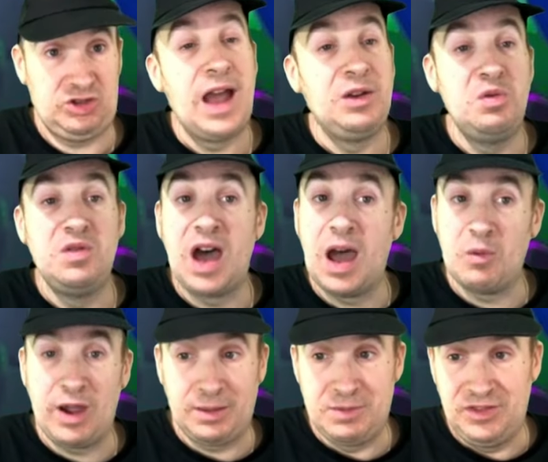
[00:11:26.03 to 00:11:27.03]
I do not
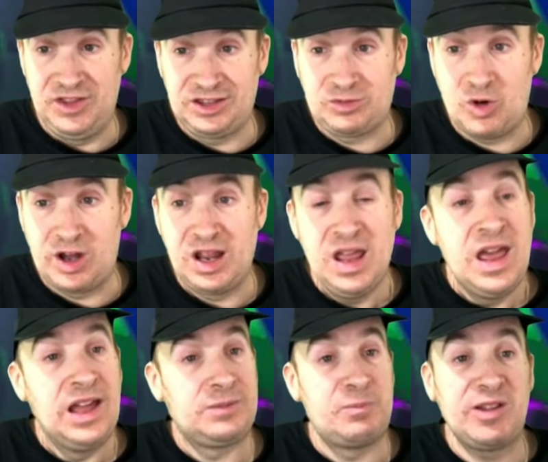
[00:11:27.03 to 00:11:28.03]
recommend this one,
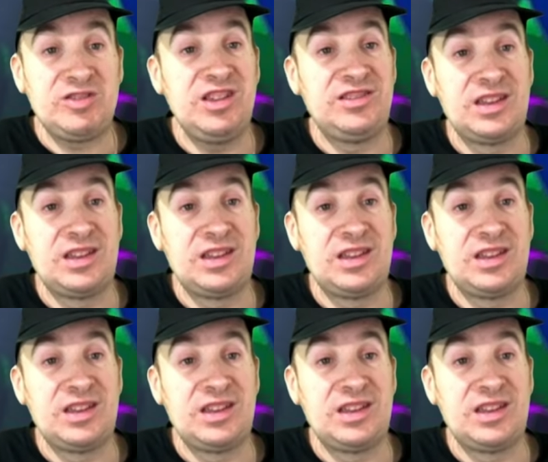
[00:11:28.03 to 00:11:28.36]
especially